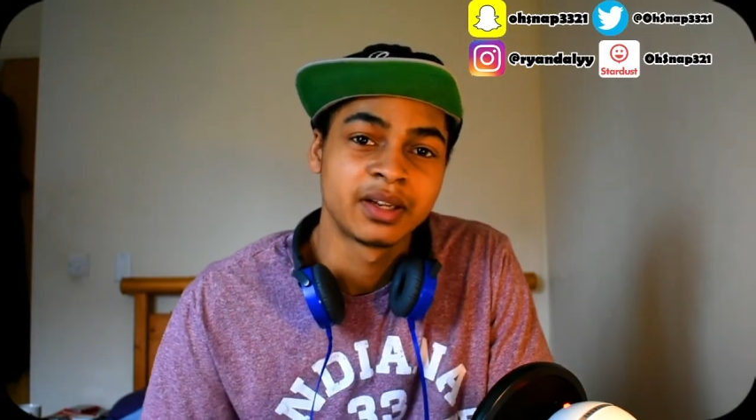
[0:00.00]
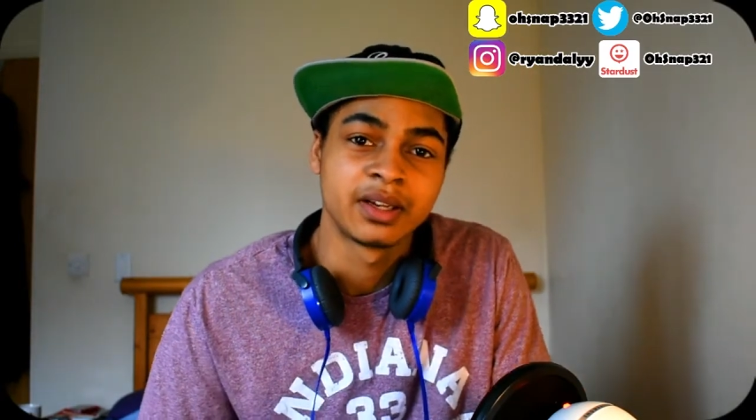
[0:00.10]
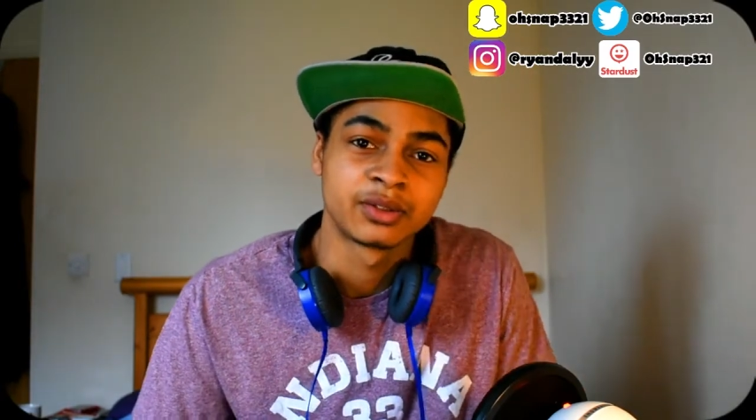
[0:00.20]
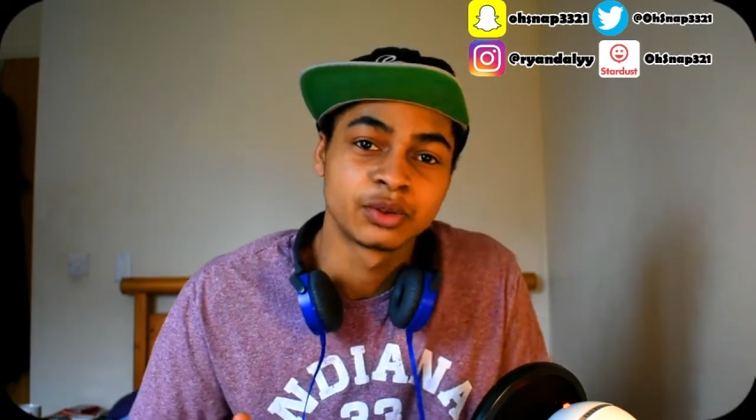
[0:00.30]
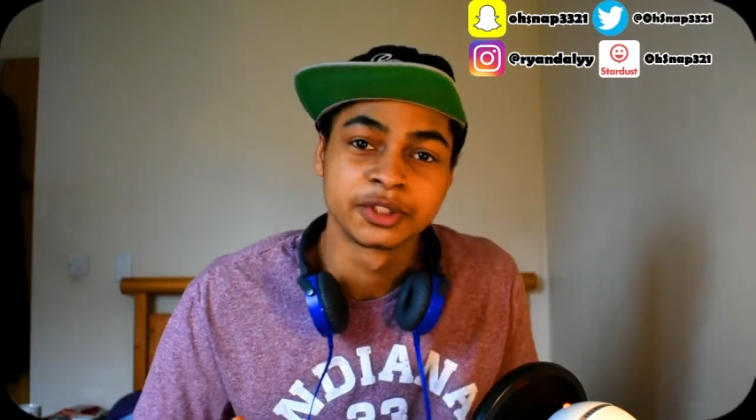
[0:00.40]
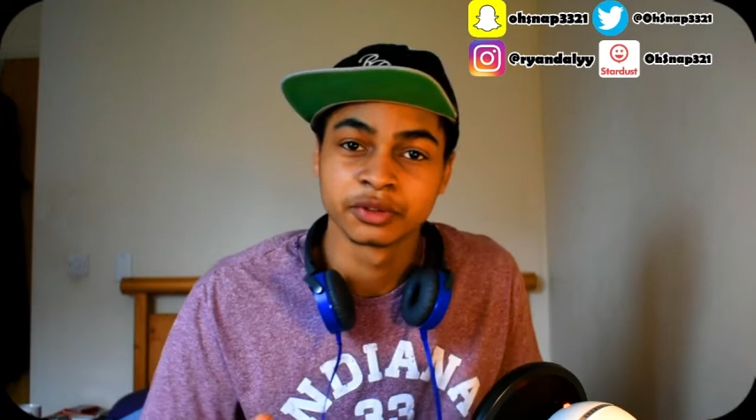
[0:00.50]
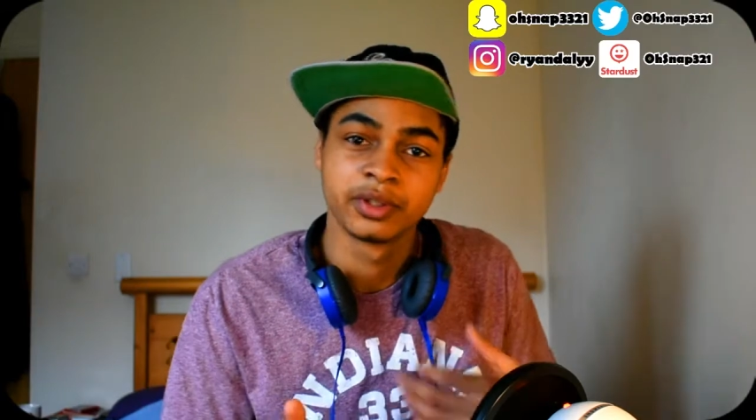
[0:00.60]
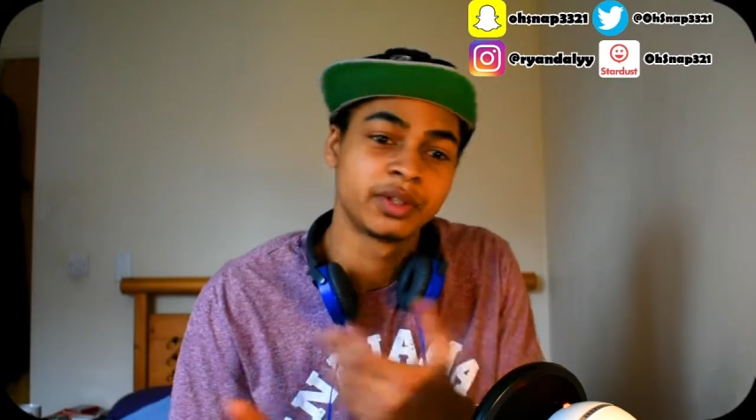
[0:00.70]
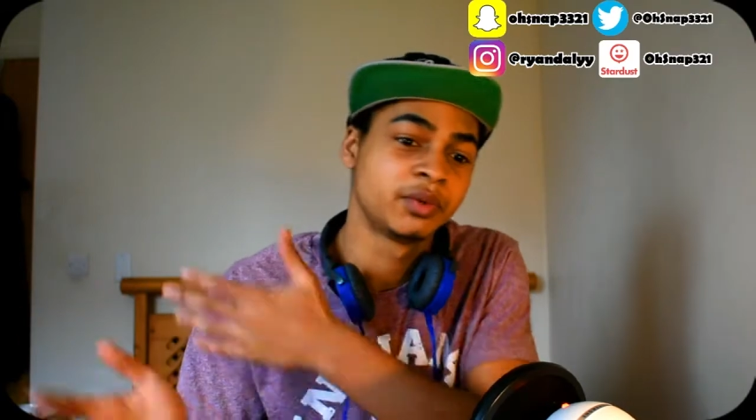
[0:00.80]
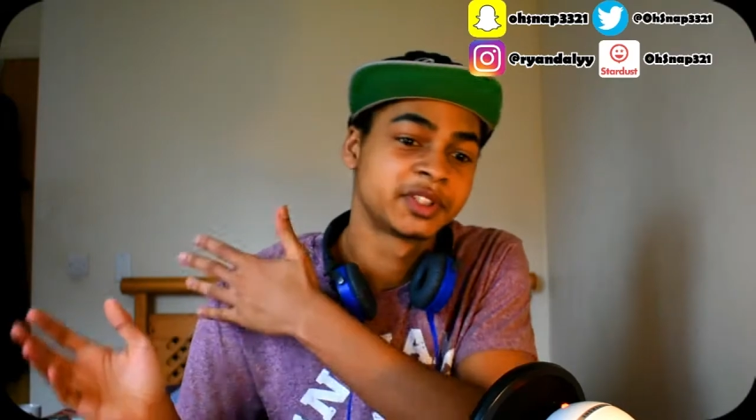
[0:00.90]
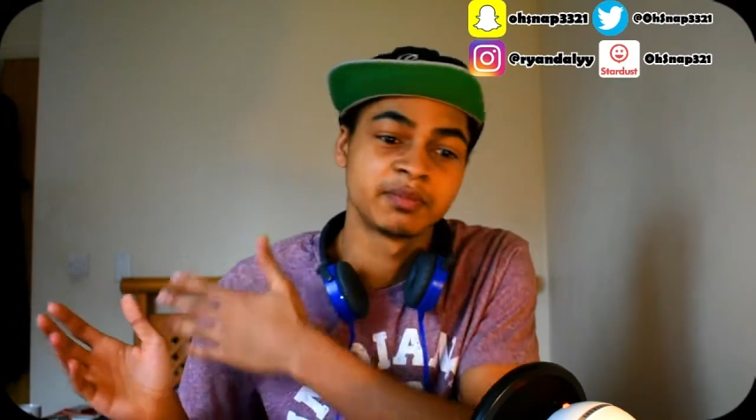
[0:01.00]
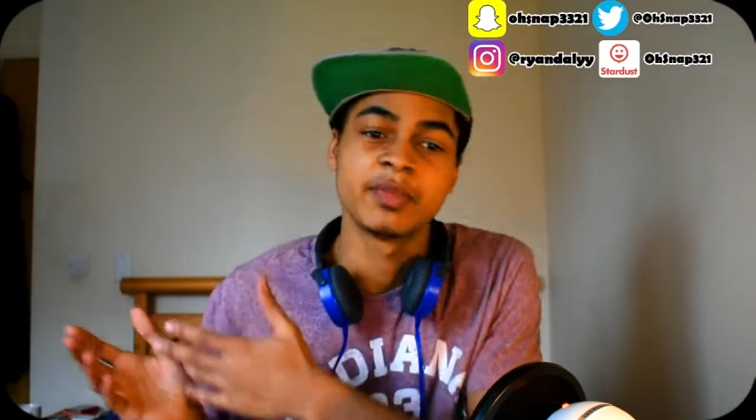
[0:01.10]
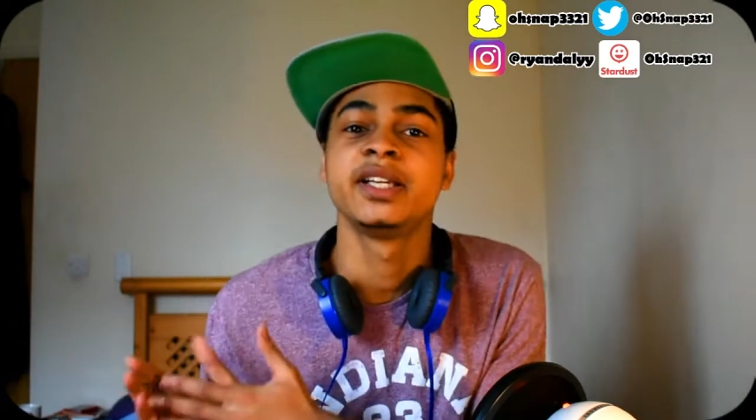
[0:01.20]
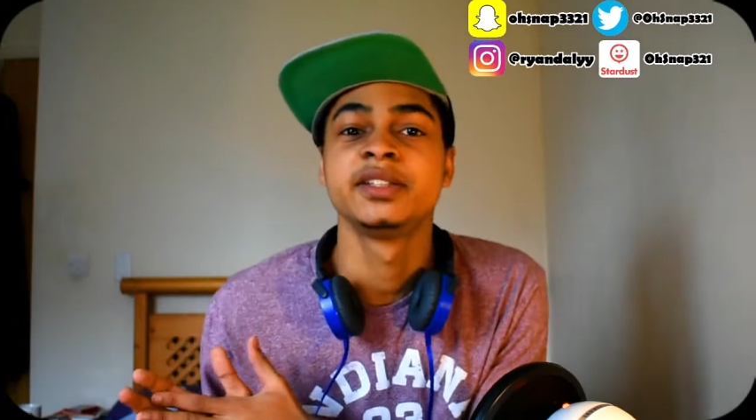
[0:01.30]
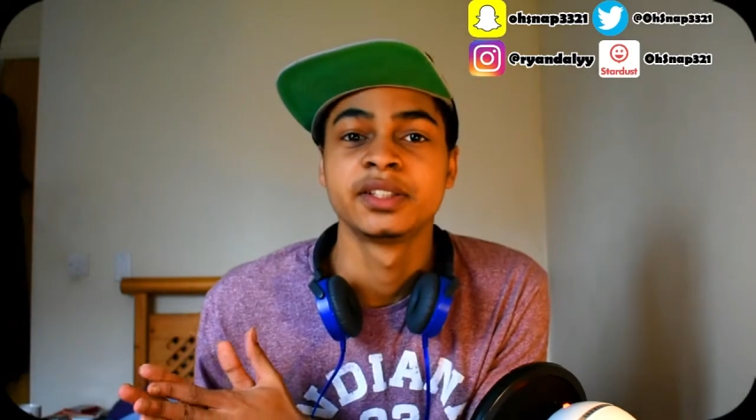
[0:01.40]
and Toy Story 3 was
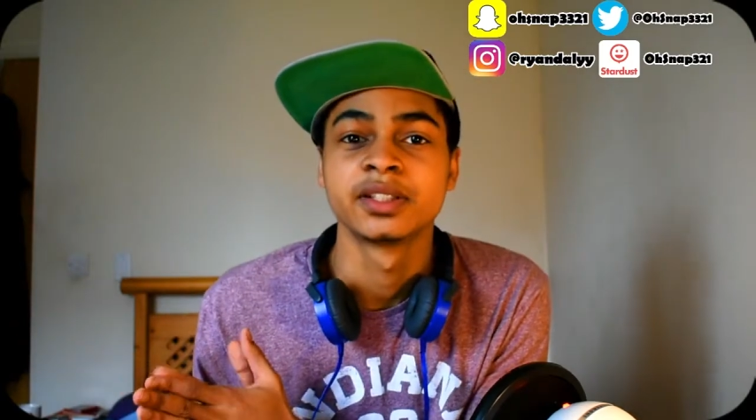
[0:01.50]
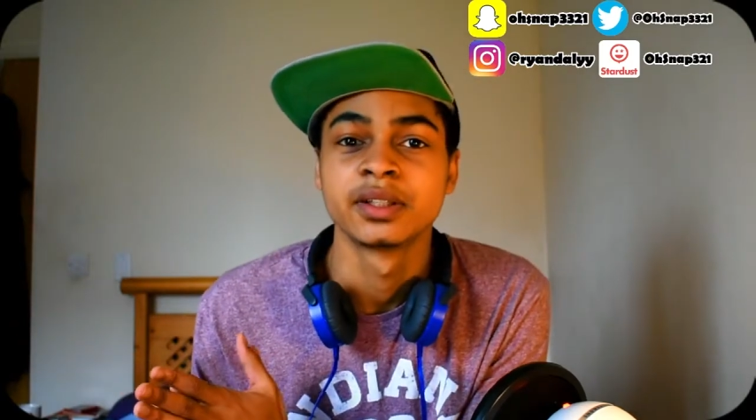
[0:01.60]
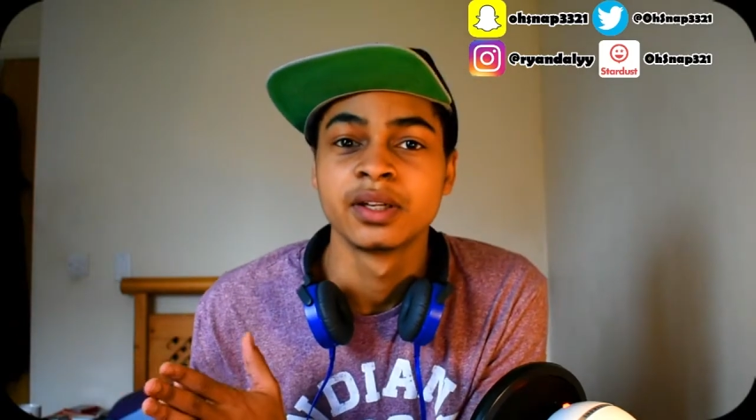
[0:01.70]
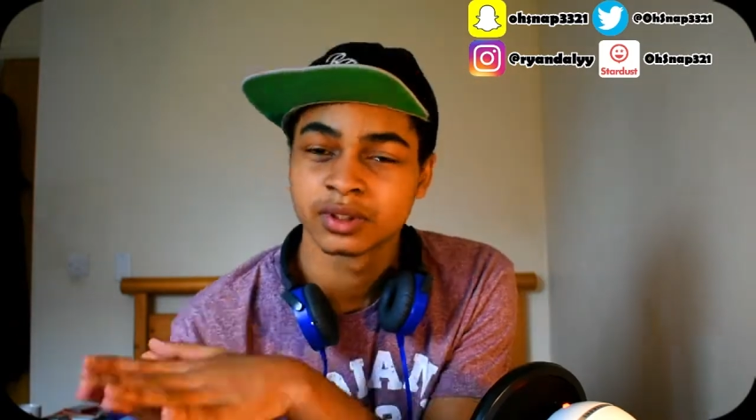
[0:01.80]
amazing.